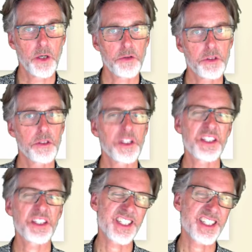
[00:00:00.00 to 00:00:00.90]
So
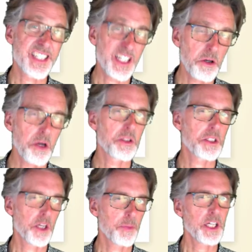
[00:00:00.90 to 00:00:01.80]
this 0 is going
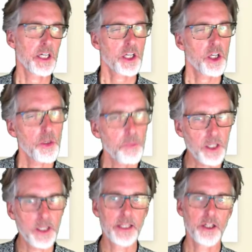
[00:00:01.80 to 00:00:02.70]
to be an
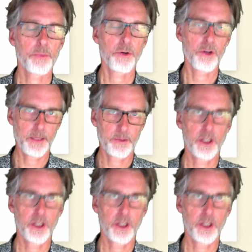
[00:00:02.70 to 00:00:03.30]
accumulator parameter.